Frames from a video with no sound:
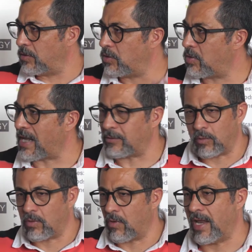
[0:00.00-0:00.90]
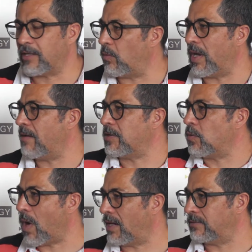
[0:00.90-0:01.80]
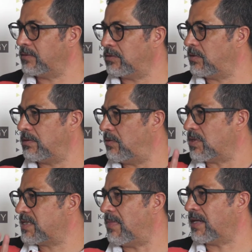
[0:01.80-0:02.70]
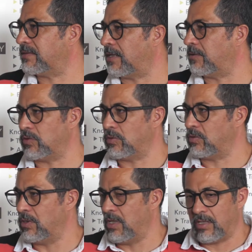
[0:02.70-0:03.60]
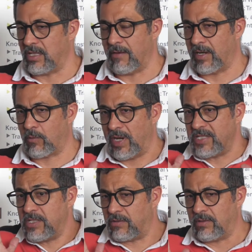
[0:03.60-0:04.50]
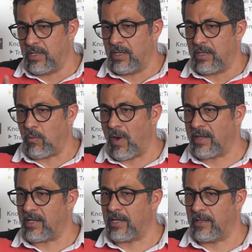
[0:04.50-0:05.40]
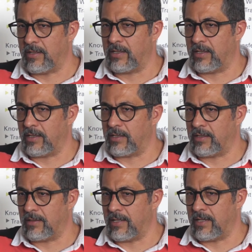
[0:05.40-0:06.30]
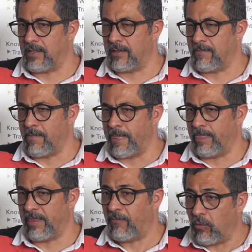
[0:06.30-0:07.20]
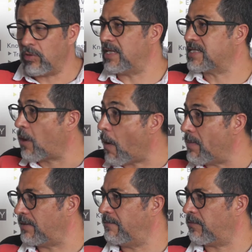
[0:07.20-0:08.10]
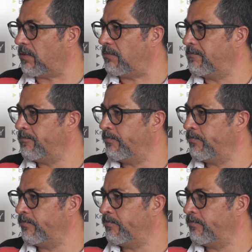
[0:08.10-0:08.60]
You can to collect whatever you want. It doesn't matter. You never question where the food is coming from.